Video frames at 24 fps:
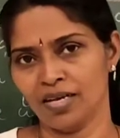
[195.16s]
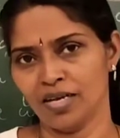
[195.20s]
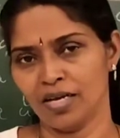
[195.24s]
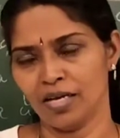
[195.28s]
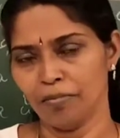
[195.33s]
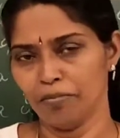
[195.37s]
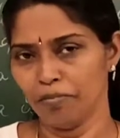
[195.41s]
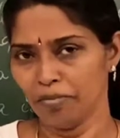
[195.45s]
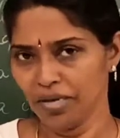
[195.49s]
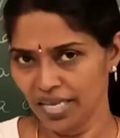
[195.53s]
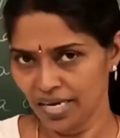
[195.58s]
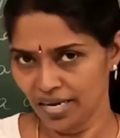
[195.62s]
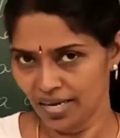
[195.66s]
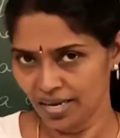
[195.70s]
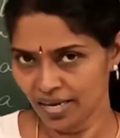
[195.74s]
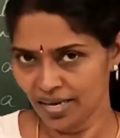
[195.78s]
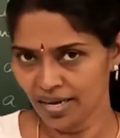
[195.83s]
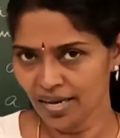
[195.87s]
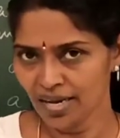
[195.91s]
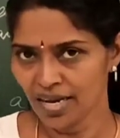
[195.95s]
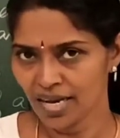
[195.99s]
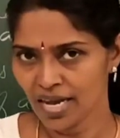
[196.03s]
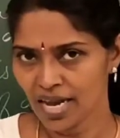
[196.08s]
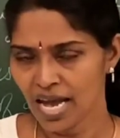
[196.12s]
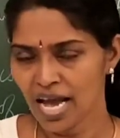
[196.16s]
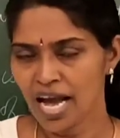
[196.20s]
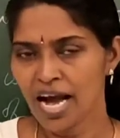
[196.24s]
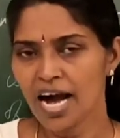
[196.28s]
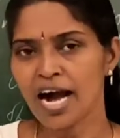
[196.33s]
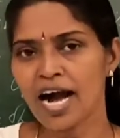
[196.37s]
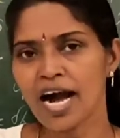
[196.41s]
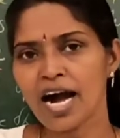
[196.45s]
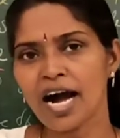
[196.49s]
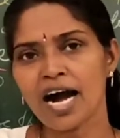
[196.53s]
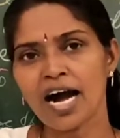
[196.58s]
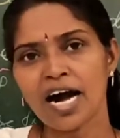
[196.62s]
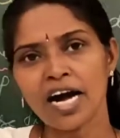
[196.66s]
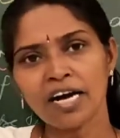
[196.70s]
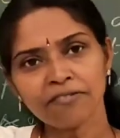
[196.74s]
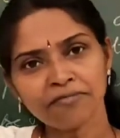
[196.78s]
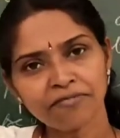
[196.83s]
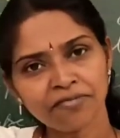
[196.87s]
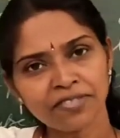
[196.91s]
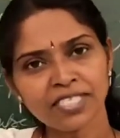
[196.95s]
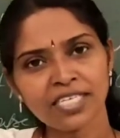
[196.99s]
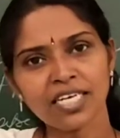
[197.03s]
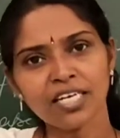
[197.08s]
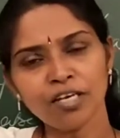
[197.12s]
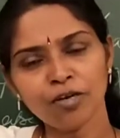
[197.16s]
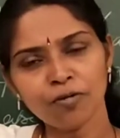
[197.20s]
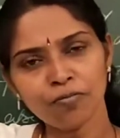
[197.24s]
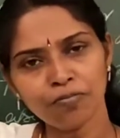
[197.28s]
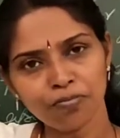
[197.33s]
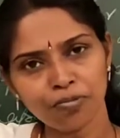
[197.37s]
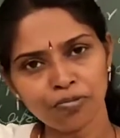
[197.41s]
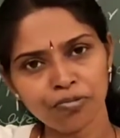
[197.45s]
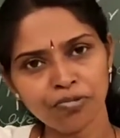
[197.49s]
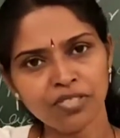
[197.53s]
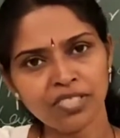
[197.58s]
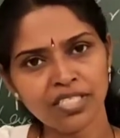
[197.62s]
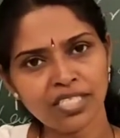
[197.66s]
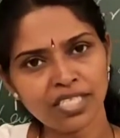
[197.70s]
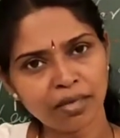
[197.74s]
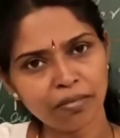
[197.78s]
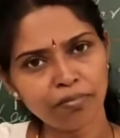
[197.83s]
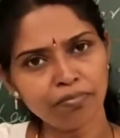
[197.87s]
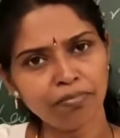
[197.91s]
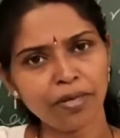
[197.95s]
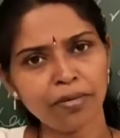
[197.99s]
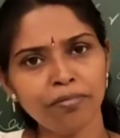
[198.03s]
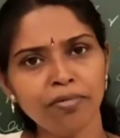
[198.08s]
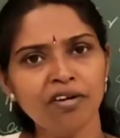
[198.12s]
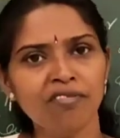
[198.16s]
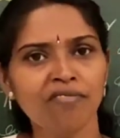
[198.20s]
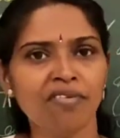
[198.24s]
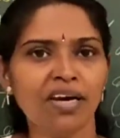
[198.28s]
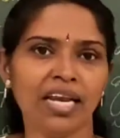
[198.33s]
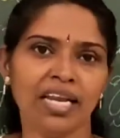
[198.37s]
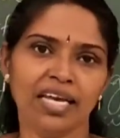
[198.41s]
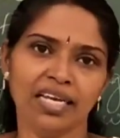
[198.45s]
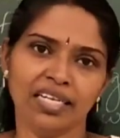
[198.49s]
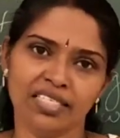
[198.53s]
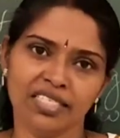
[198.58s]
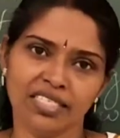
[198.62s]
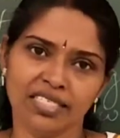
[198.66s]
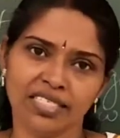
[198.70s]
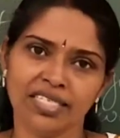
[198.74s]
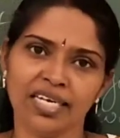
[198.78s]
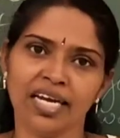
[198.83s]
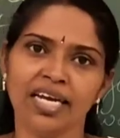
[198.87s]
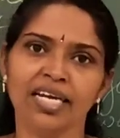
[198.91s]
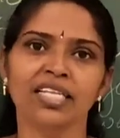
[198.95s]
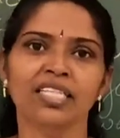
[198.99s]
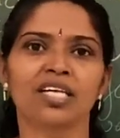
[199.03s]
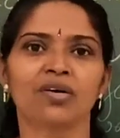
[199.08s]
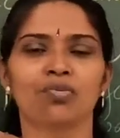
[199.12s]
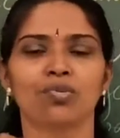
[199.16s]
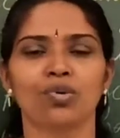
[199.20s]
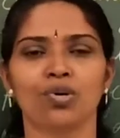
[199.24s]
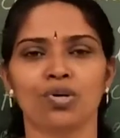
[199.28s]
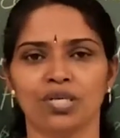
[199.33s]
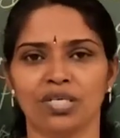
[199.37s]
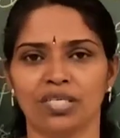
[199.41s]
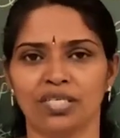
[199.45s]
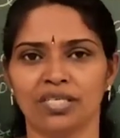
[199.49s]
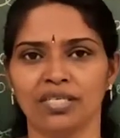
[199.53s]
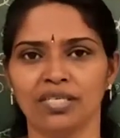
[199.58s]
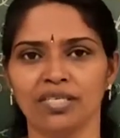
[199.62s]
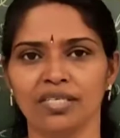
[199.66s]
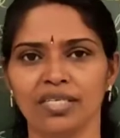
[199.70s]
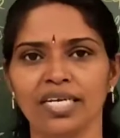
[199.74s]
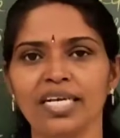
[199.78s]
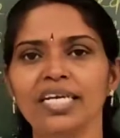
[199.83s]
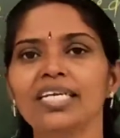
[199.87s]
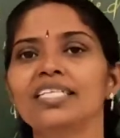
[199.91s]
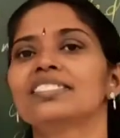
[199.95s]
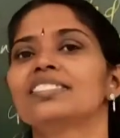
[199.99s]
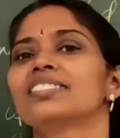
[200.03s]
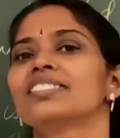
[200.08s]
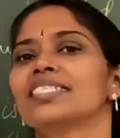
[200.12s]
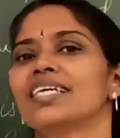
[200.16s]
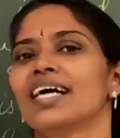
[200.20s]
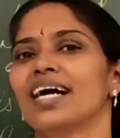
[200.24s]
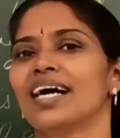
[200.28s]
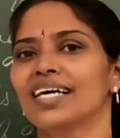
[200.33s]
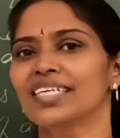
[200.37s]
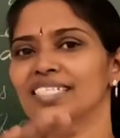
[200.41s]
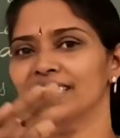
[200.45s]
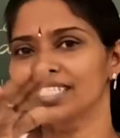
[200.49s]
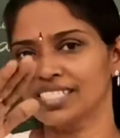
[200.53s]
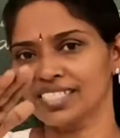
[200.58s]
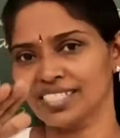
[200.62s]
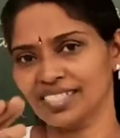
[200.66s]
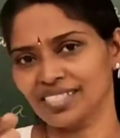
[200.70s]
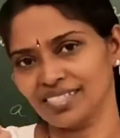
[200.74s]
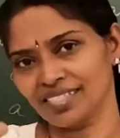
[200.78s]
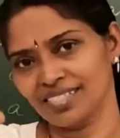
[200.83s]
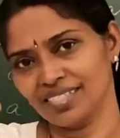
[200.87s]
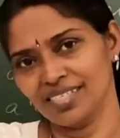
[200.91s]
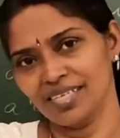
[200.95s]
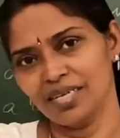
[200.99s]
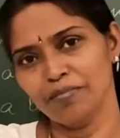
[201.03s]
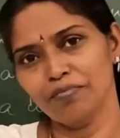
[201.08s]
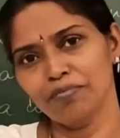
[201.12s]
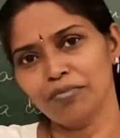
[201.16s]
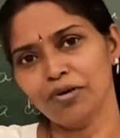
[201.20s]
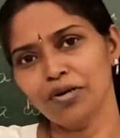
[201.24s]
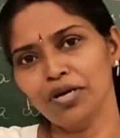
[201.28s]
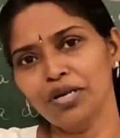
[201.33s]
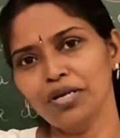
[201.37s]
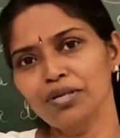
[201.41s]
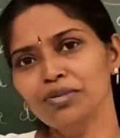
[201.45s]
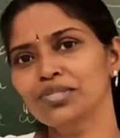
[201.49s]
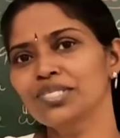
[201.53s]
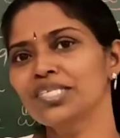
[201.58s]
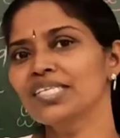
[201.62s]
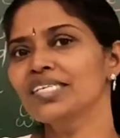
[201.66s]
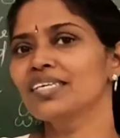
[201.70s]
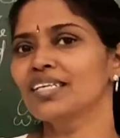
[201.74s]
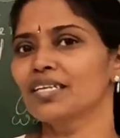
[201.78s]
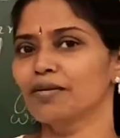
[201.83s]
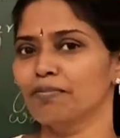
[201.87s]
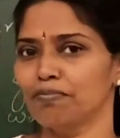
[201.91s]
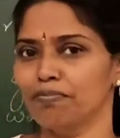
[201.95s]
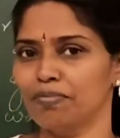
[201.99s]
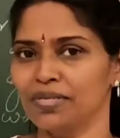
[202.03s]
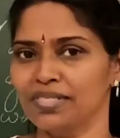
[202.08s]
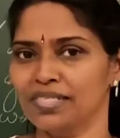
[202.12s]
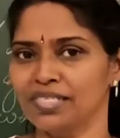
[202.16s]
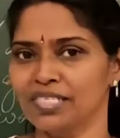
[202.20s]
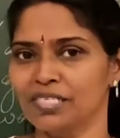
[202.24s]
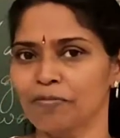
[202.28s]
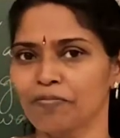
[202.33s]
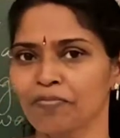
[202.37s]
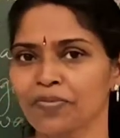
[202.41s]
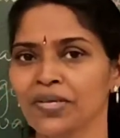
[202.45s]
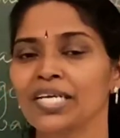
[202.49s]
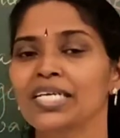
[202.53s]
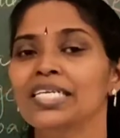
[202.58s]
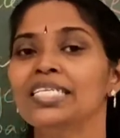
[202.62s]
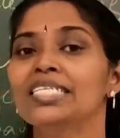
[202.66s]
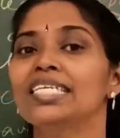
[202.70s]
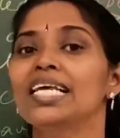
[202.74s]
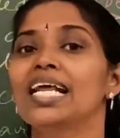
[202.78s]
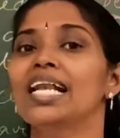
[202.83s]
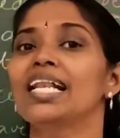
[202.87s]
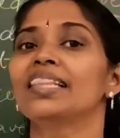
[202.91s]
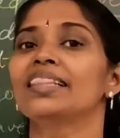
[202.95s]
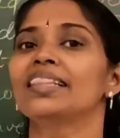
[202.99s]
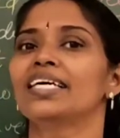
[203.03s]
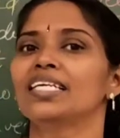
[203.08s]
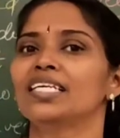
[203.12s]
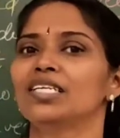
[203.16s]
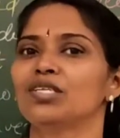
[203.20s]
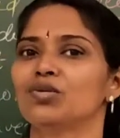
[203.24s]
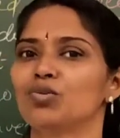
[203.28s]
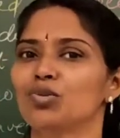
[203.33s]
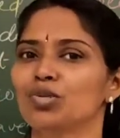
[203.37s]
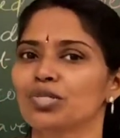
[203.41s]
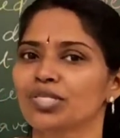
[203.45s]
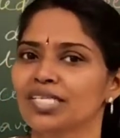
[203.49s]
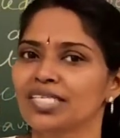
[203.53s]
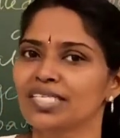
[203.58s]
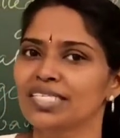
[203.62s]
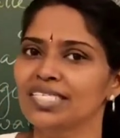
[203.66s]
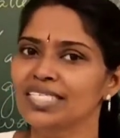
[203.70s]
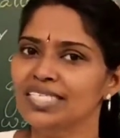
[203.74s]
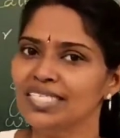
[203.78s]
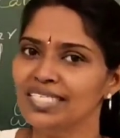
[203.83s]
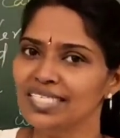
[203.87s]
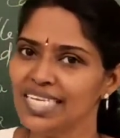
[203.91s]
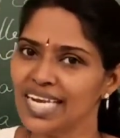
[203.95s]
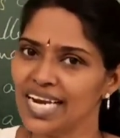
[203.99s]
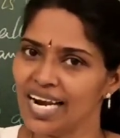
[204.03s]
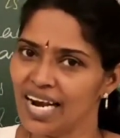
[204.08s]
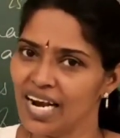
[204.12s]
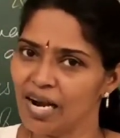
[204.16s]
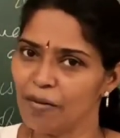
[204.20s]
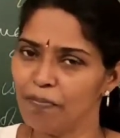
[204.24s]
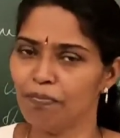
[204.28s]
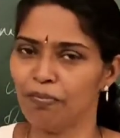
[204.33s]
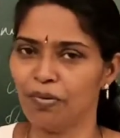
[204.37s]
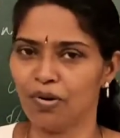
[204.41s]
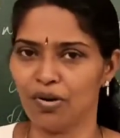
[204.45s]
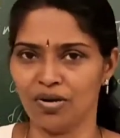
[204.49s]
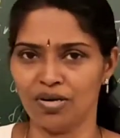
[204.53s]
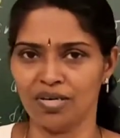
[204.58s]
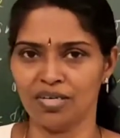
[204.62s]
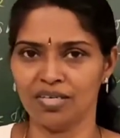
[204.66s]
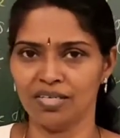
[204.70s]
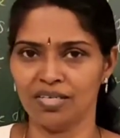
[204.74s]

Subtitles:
meaning after you put the pebble well inside the water, it starts producing ripples. Till then it was a still pond.